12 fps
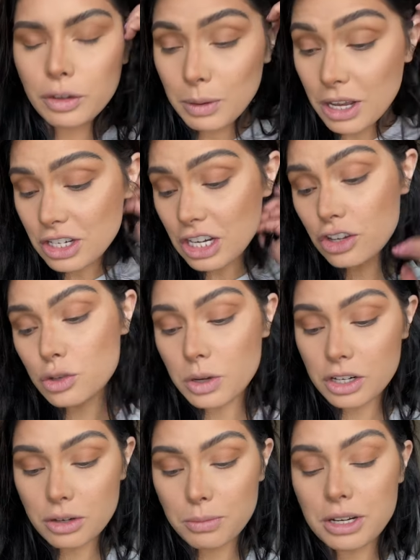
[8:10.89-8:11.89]
blush, I just
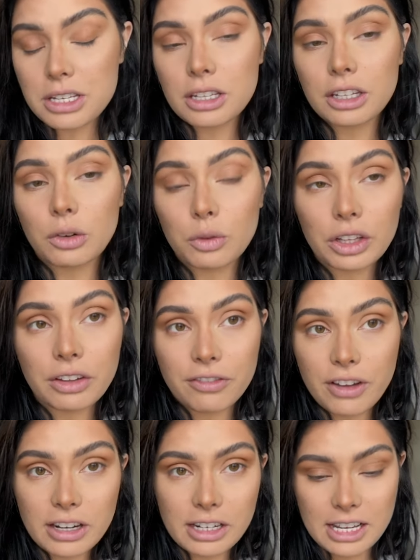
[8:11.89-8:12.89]
wanted to bring something really
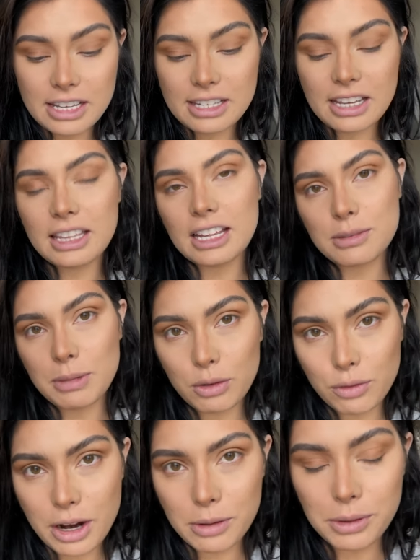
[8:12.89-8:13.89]
fun and easy, and that's my
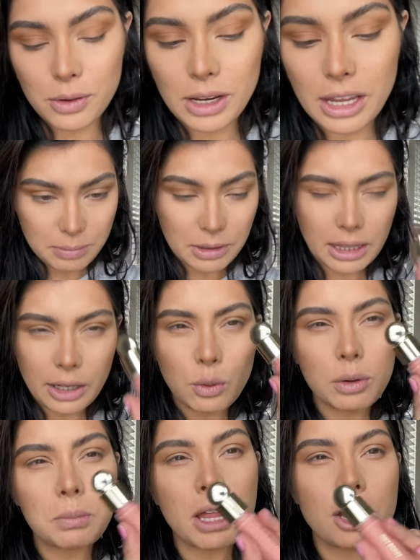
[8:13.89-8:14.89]
Rare Beauty
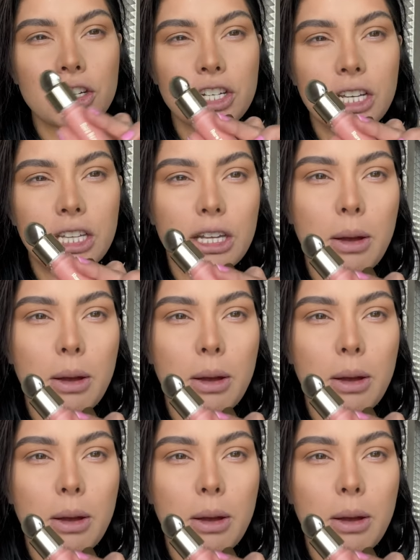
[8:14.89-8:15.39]
Liquid Blush in